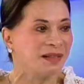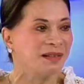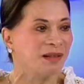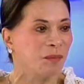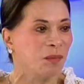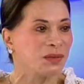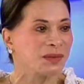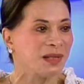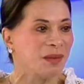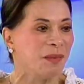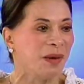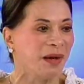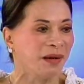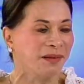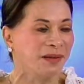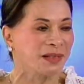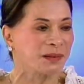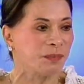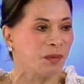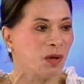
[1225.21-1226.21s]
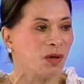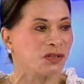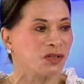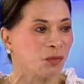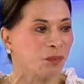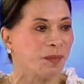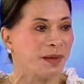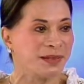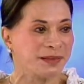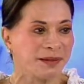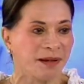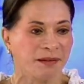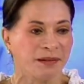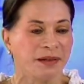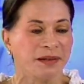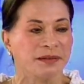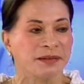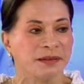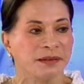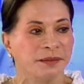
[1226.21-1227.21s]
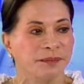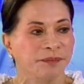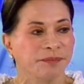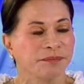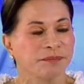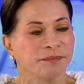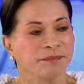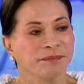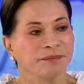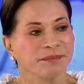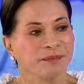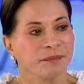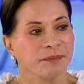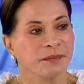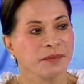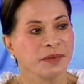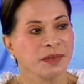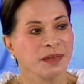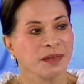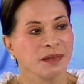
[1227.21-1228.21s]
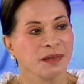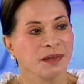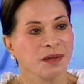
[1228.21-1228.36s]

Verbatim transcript: in the Muslim areas because of my studies. Now, how old were you then?